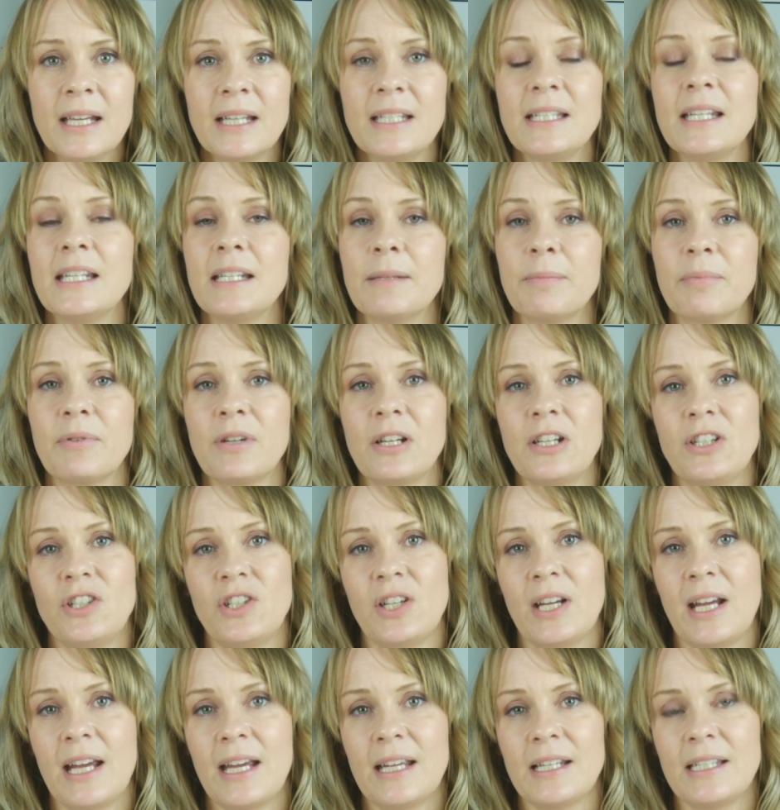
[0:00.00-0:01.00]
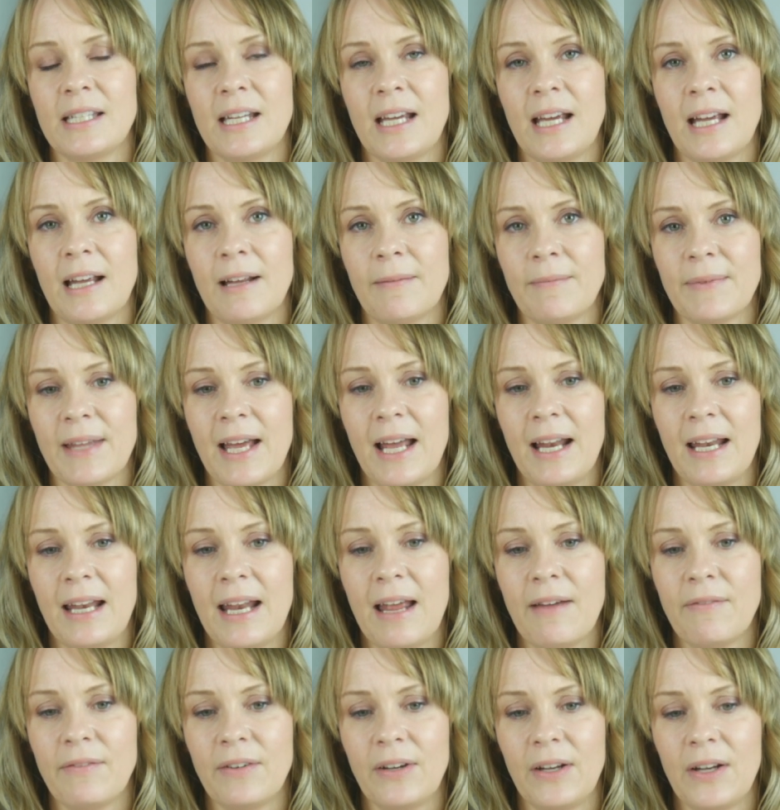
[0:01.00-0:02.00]
did appreciate that
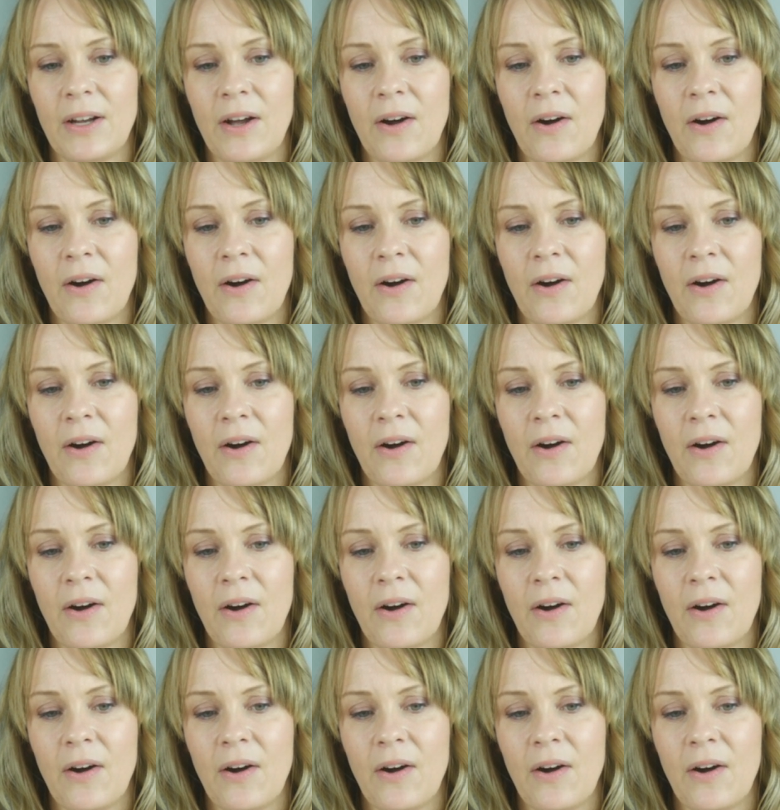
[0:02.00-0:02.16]
level